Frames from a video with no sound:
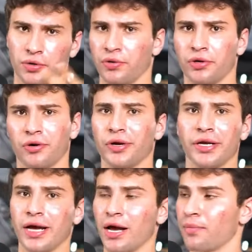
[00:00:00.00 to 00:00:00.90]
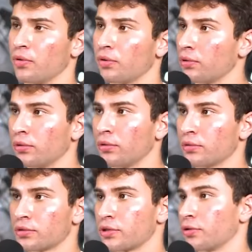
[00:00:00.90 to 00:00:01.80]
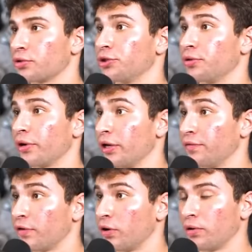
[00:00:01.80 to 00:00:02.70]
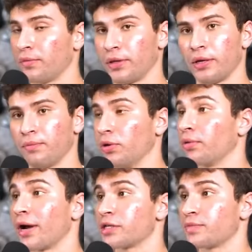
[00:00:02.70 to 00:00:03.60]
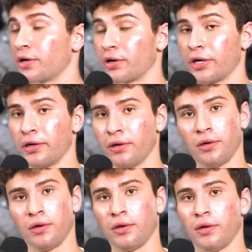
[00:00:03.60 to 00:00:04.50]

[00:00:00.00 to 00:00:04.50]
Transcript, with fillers: We're doing green apple, so it'll shoot green foam, and then blue raspberry,